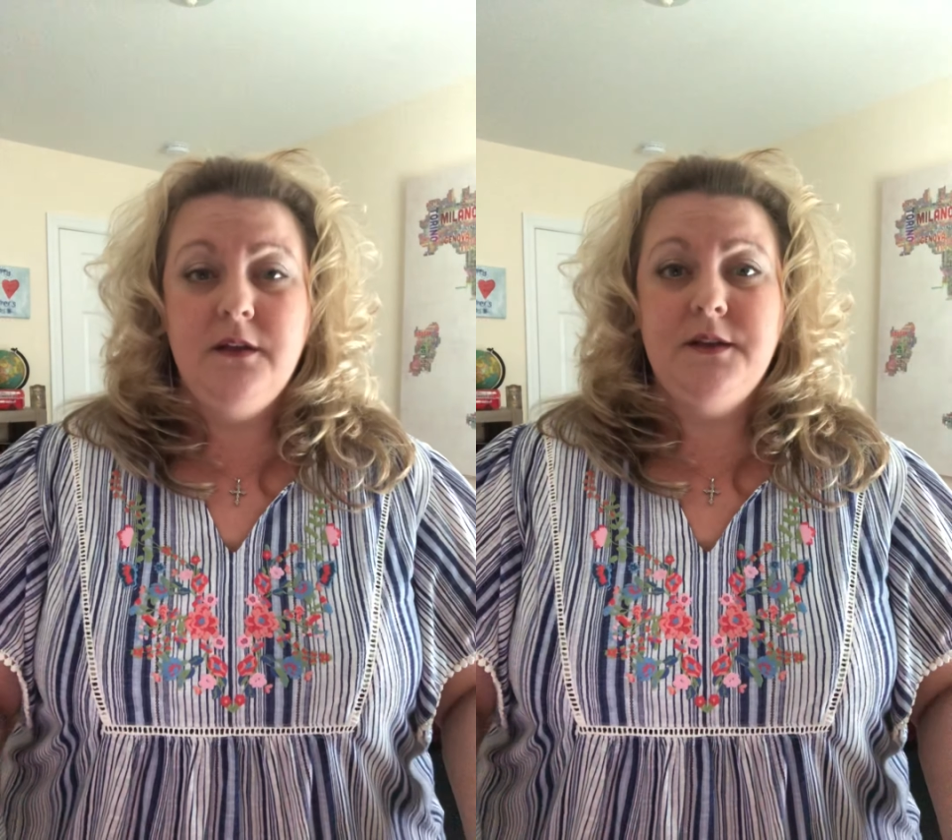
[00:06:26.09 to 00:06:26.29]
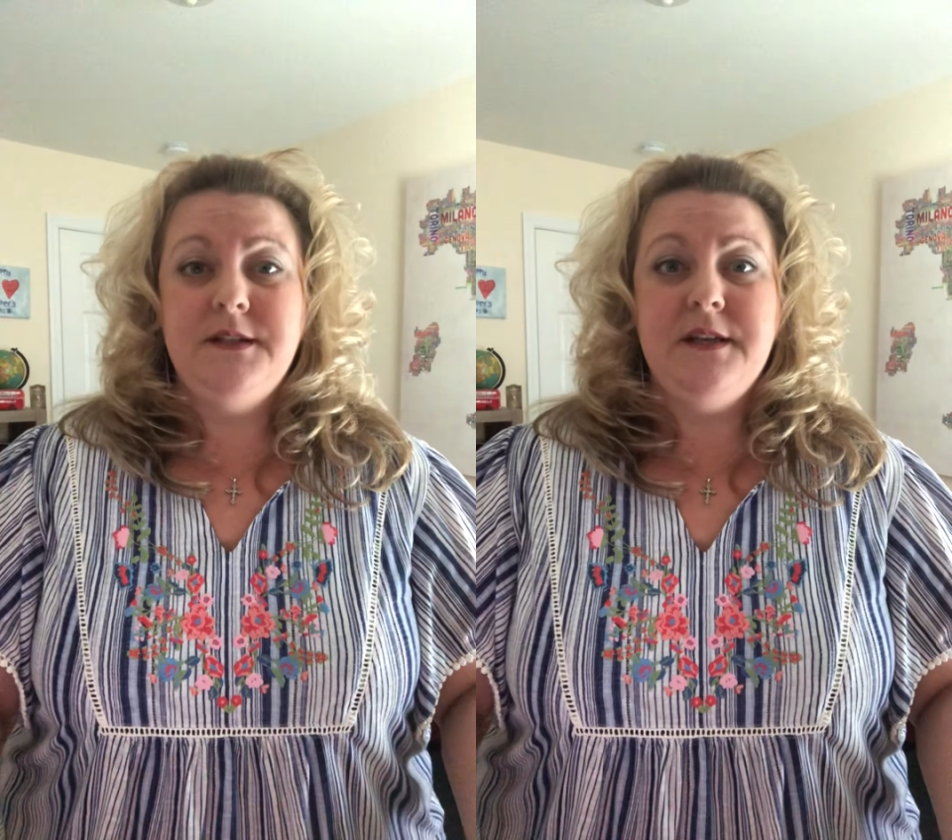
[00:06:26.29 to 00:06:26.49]

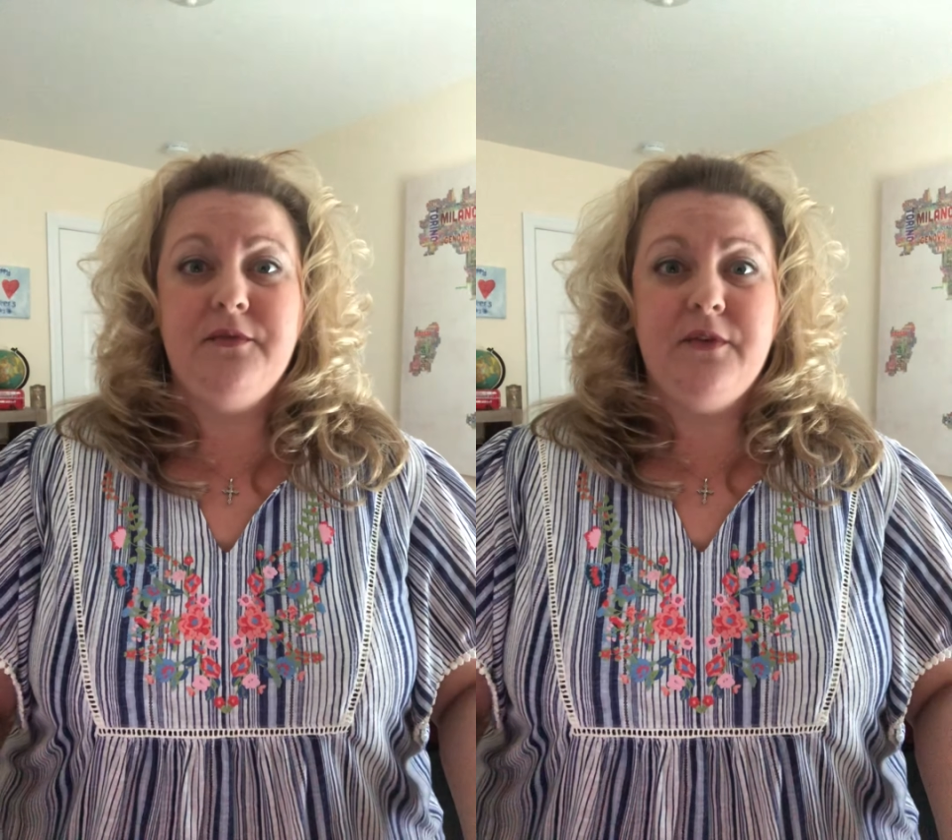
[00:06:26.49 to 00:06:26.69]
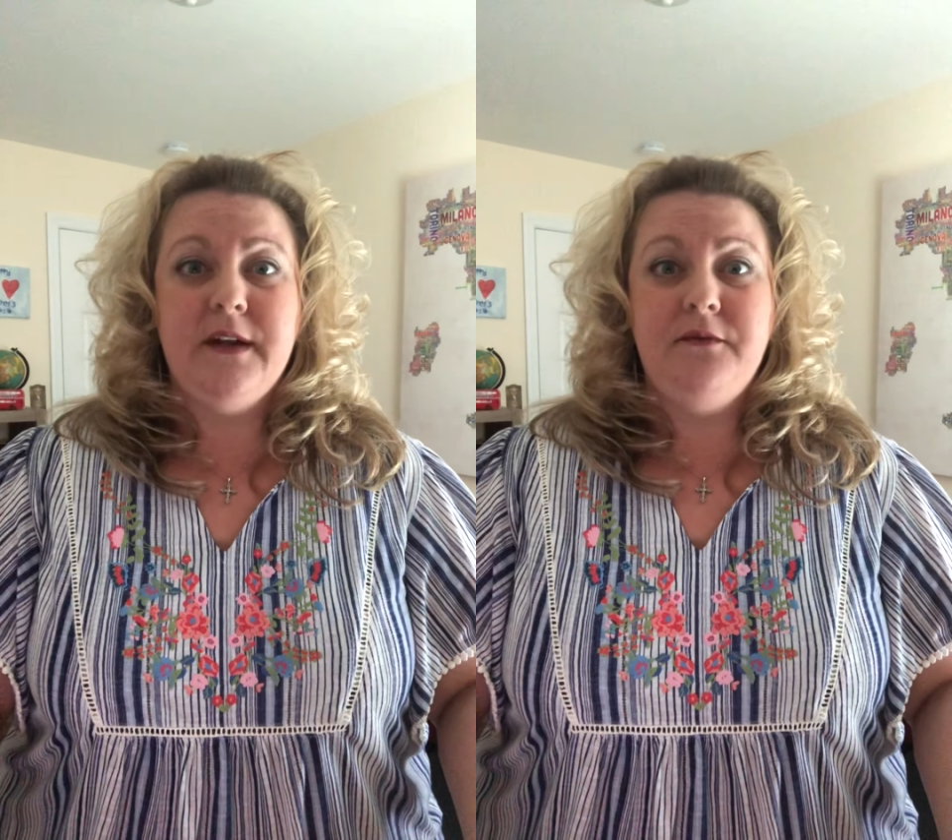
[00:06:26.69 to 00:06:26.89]
the
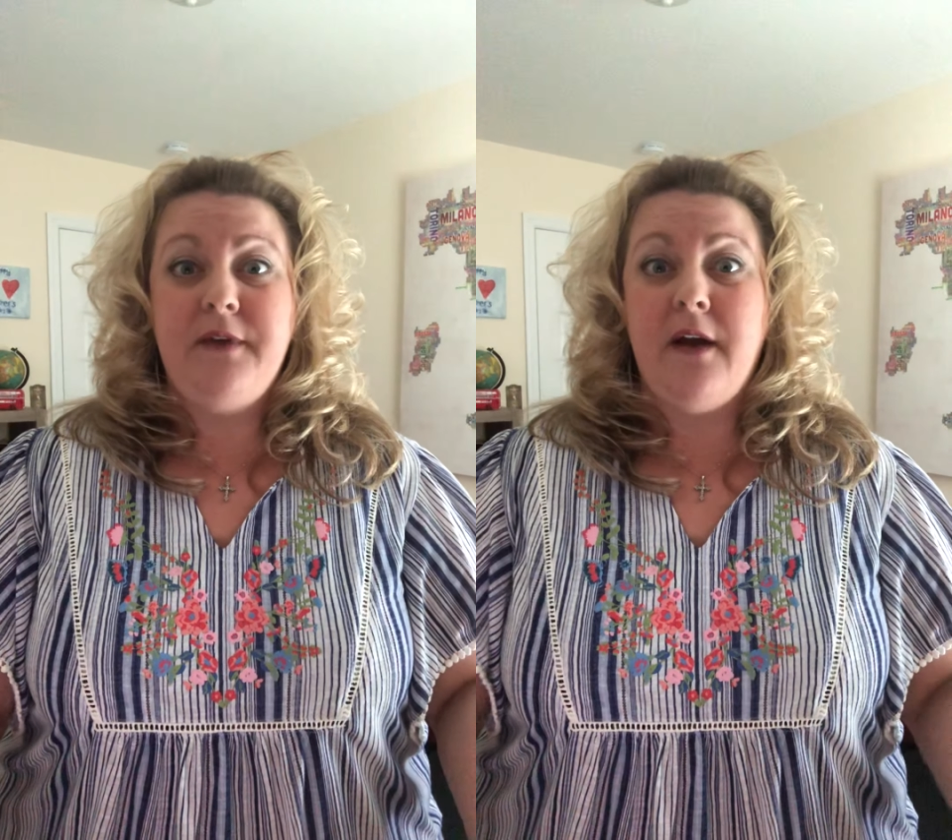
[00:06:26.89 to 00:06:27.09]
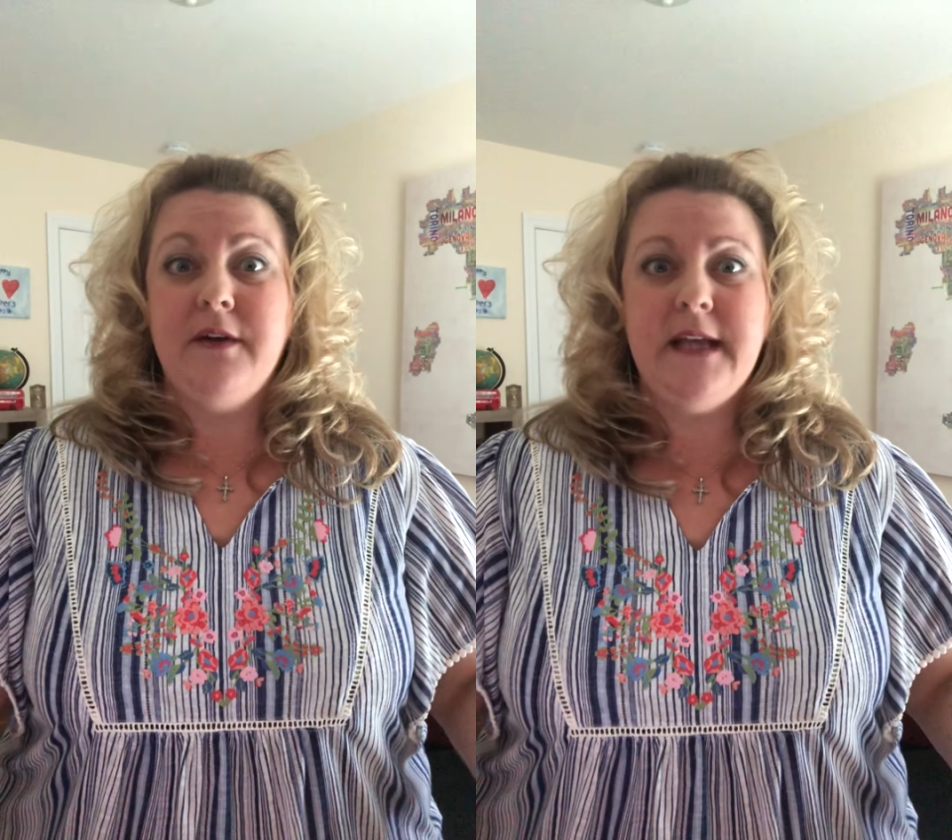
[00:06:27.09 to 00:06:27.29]
different
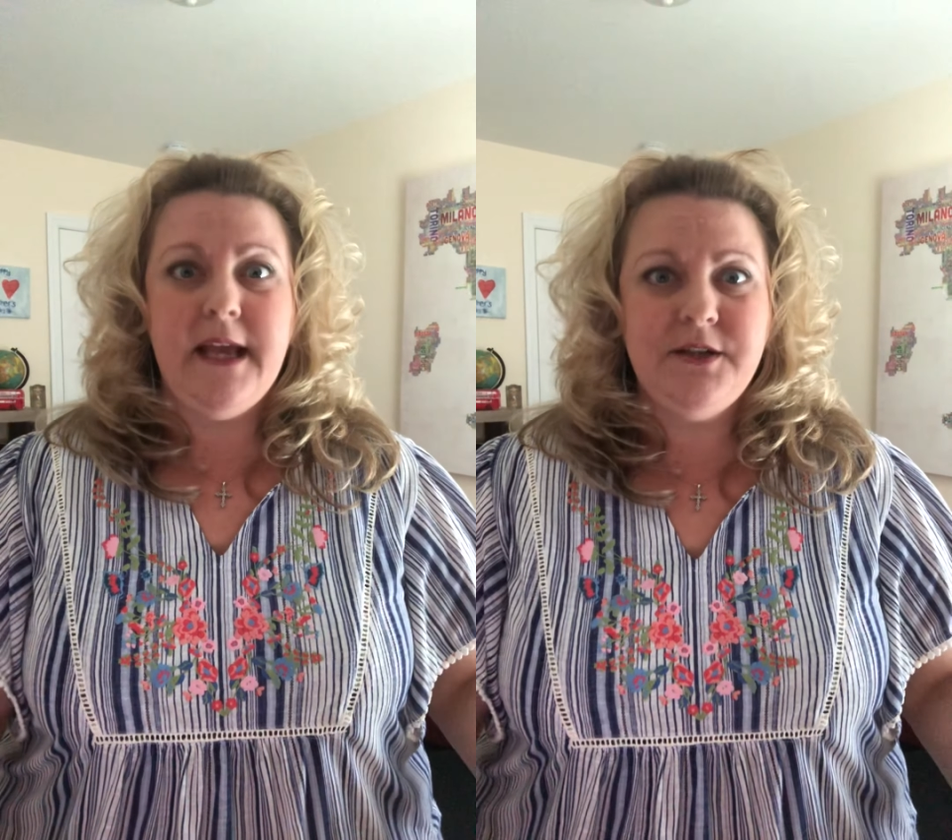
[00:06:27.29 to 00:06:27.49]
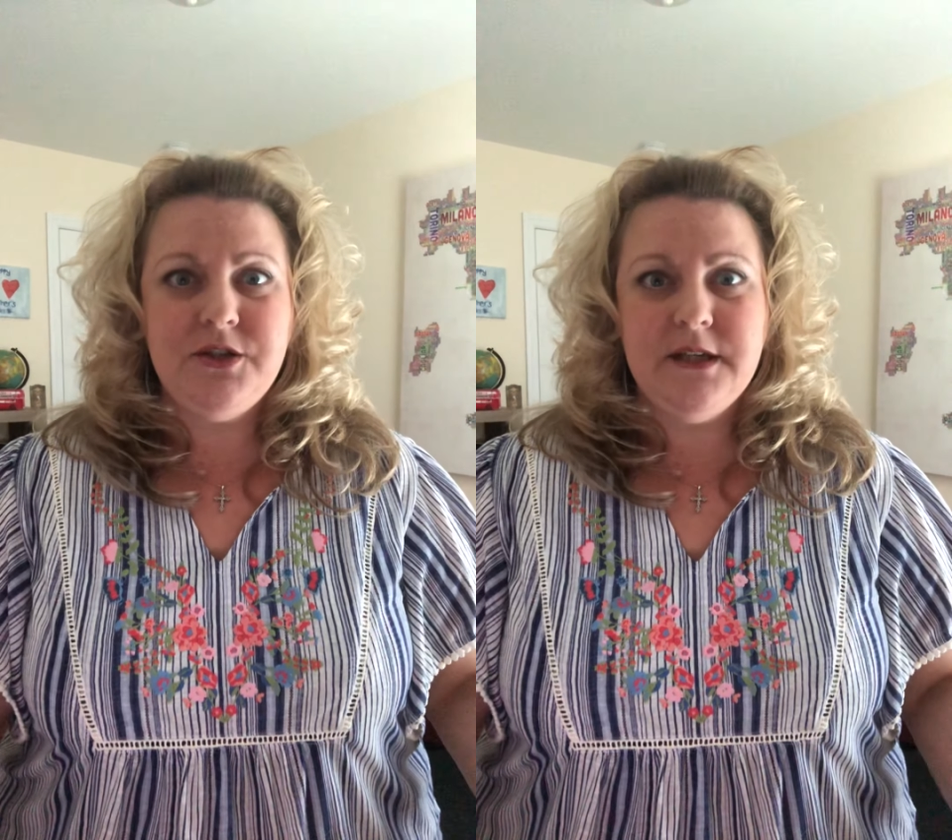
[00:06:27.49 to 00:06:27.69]

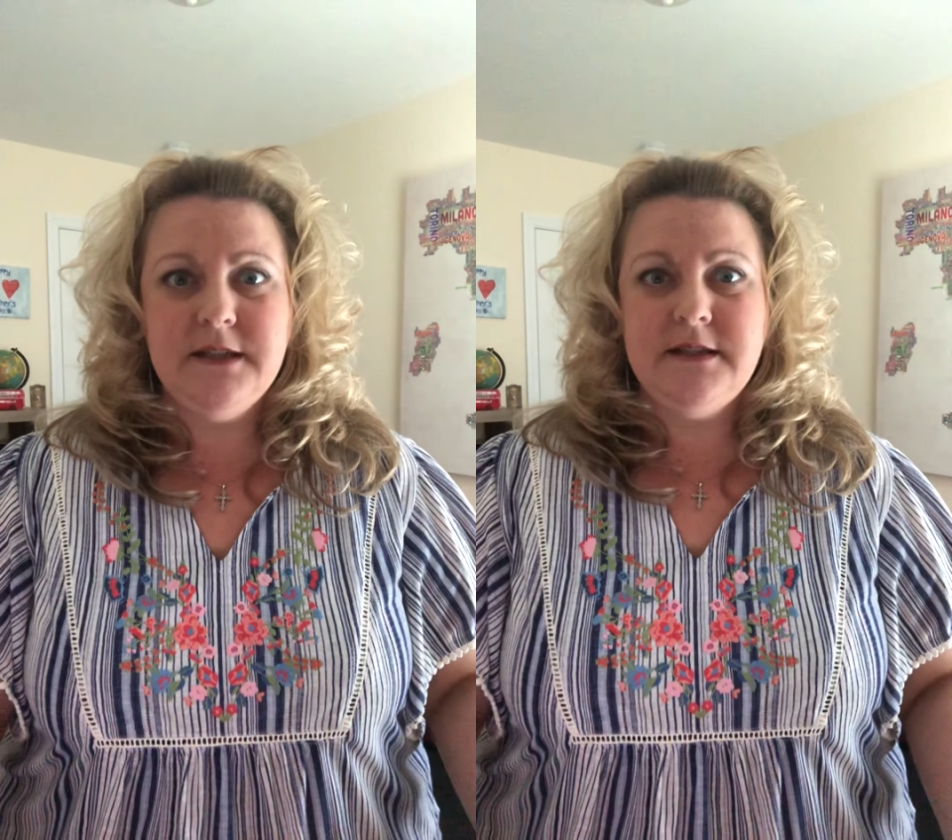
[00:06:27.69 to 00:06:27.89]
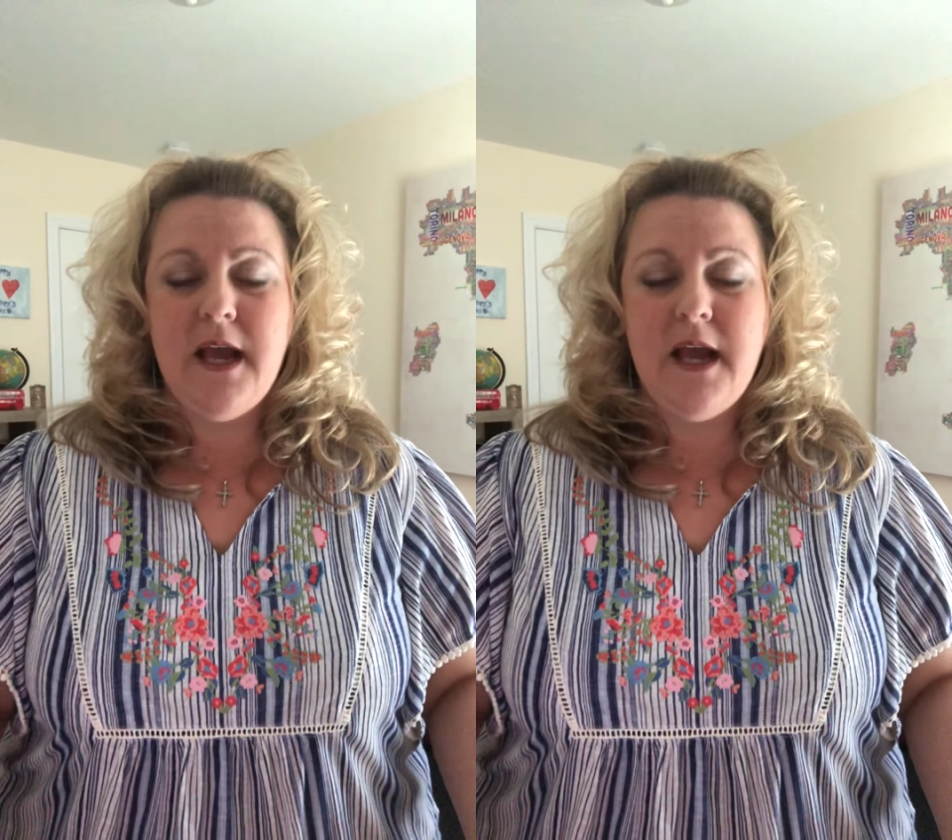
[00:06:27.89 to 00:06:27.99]
variations,